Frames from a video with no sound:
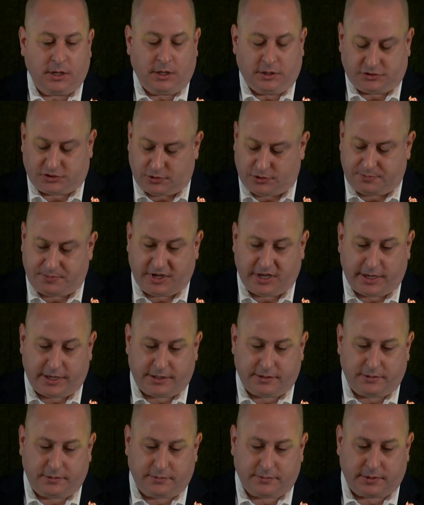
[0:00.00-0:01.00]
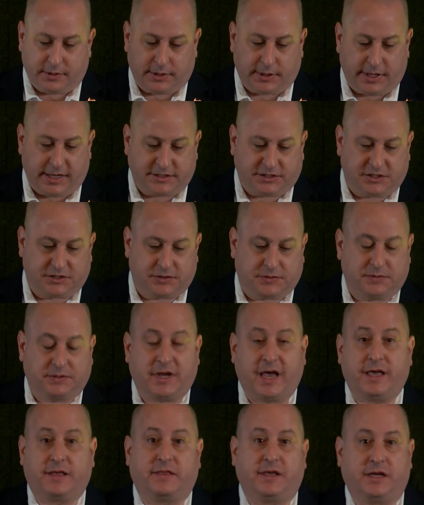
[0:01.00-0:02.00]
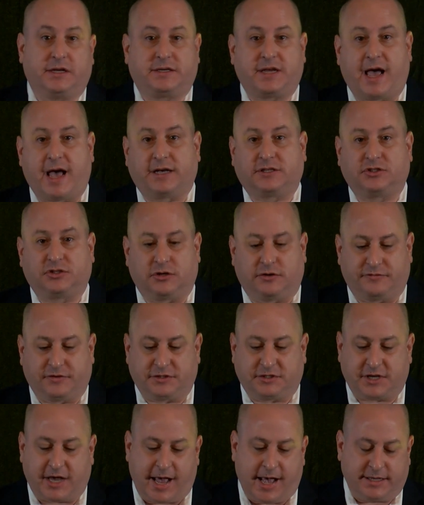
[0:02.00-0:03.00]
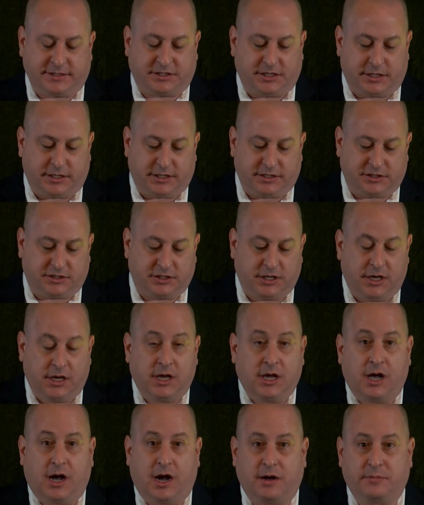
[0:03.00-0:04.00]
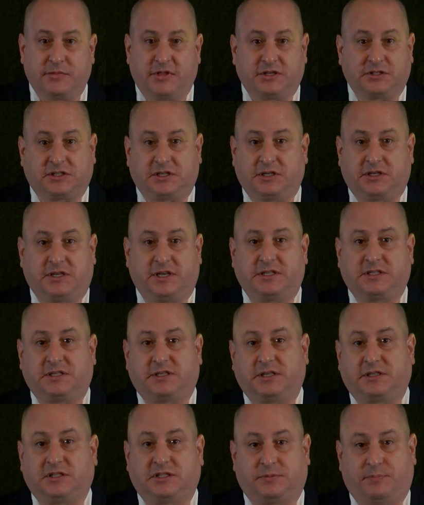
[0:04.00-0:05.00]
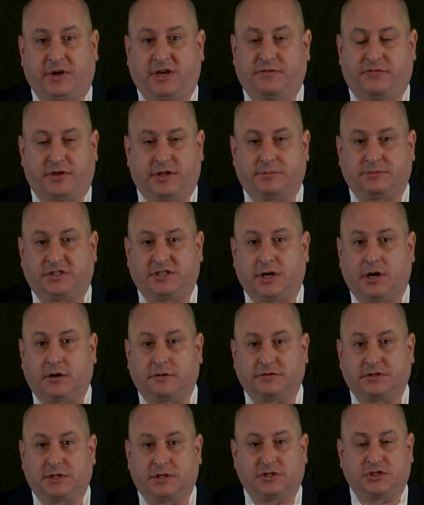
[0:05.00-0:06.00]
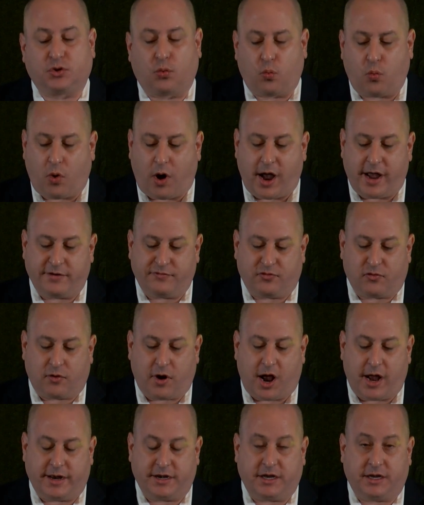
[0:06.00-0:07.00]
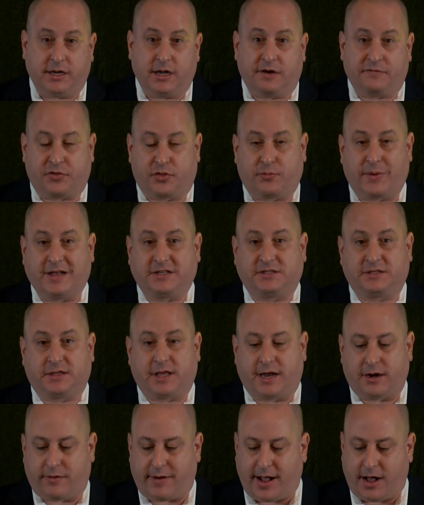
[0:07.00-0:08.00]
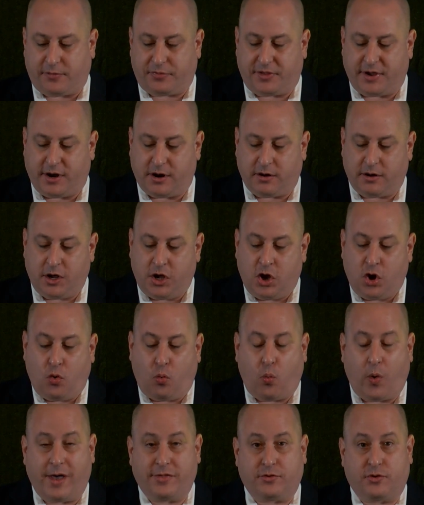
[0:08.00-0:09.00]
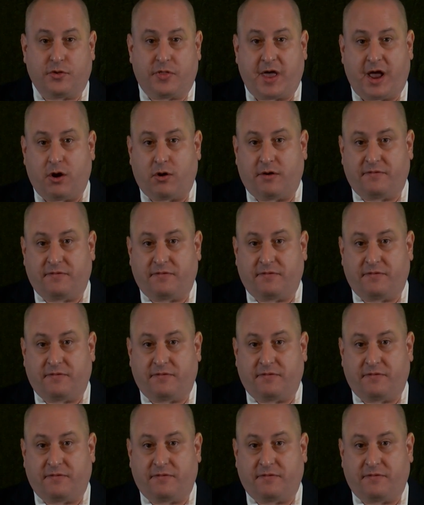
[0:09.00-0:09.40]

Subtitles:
So to begin, let's take the attack surface as it is. The statistics speak for themselves. There's a wide variety of threats that are out there, whether they are